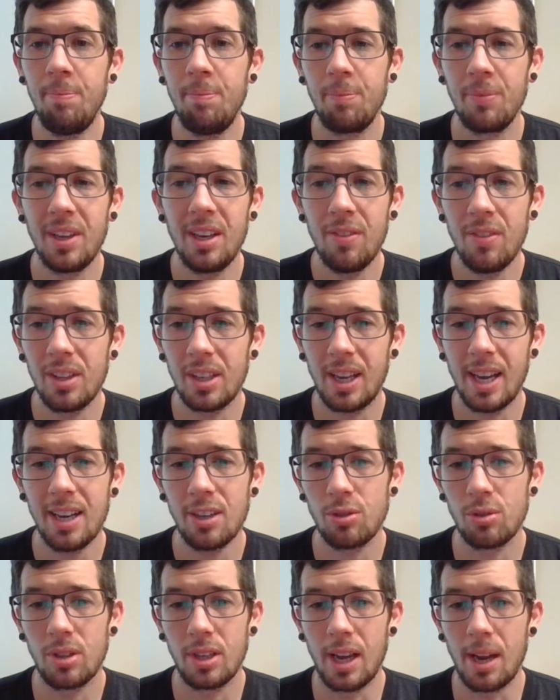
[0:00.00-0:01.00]
even the
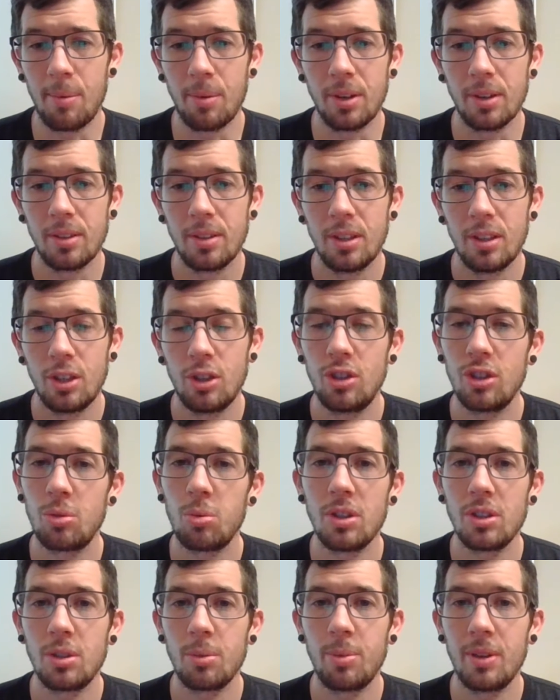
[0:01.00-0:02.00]
casual gamer who just
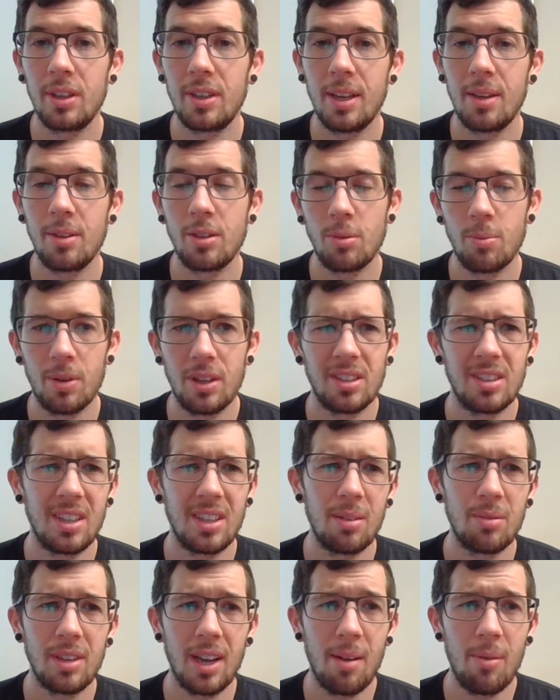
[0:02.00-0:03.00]
wants to play games, but at the same
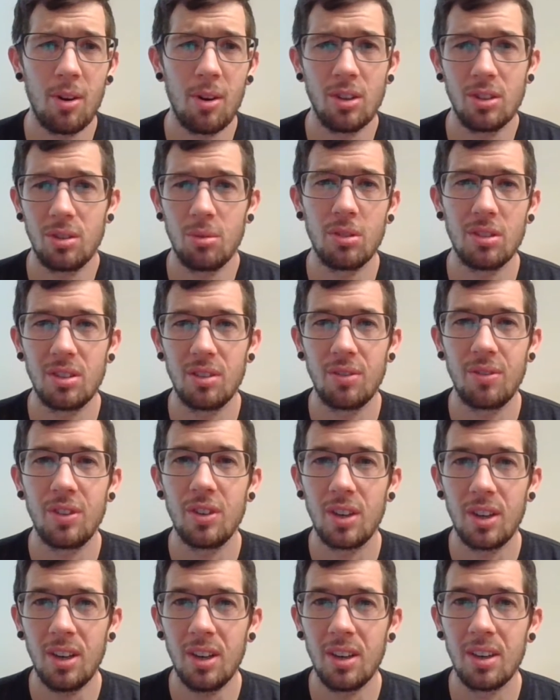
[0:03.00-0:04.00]
time also wants to feel
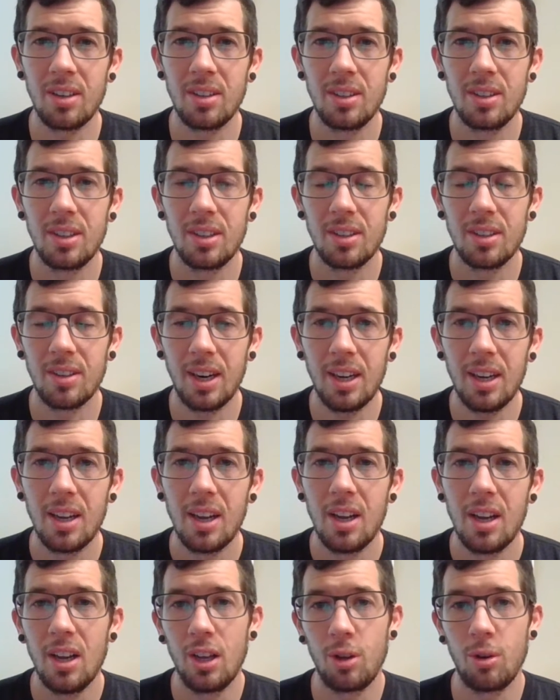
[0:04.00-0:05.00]
good, right?
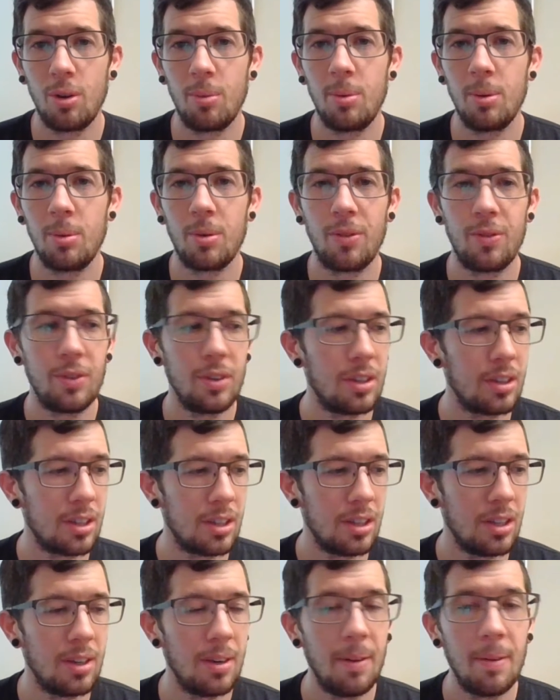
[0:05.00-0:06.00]
You want to be able to feel
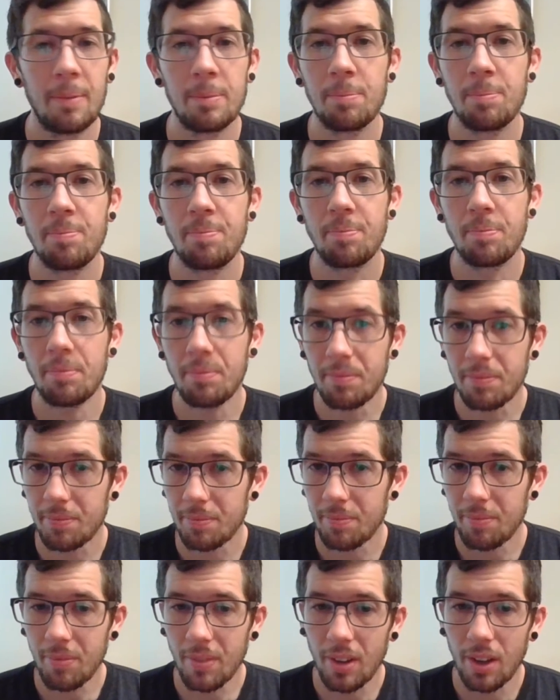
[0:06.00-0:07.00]
good.
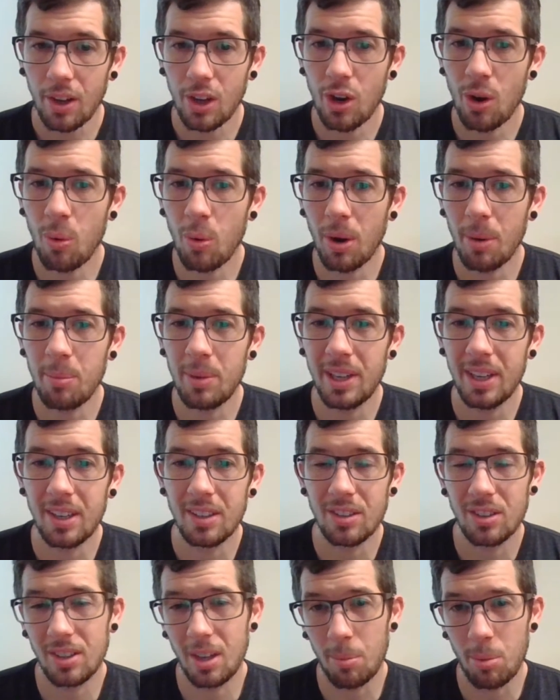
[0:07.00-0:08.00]
You don't want to be in a
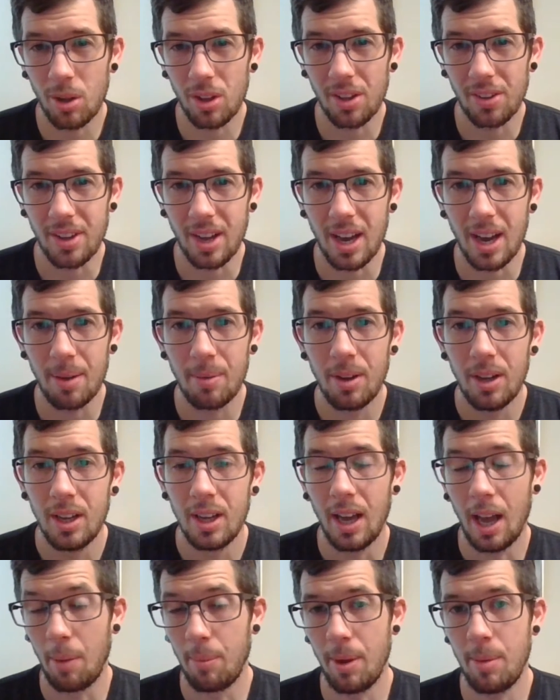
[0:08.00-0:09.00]
slump all the time.
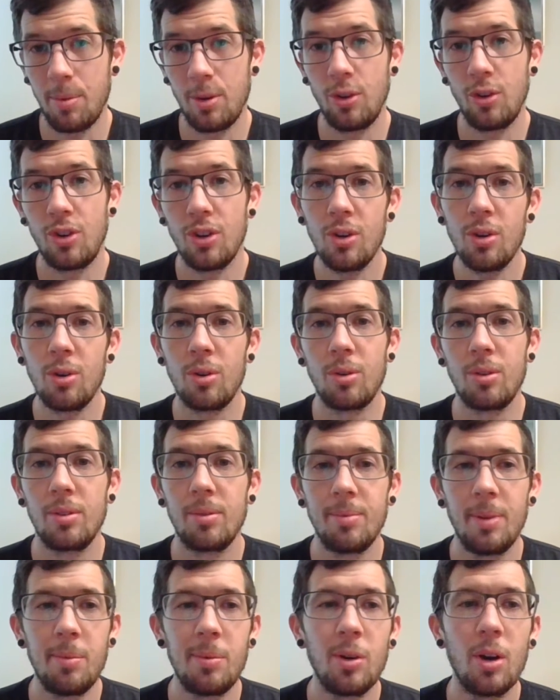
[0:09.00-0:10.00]
And maybe you do.
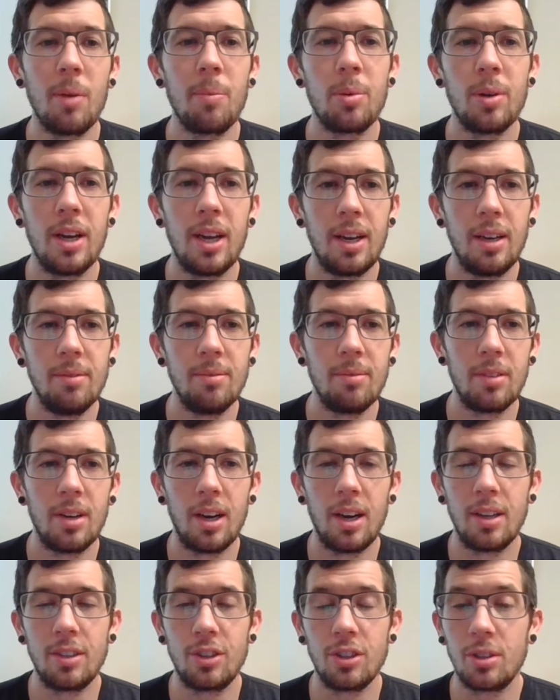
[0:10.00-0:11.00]
Maybe you are playing
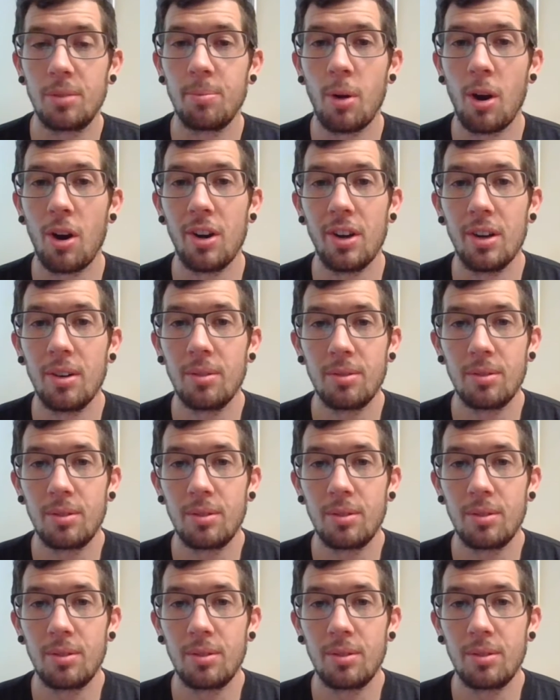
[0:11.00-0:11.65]
just Mario.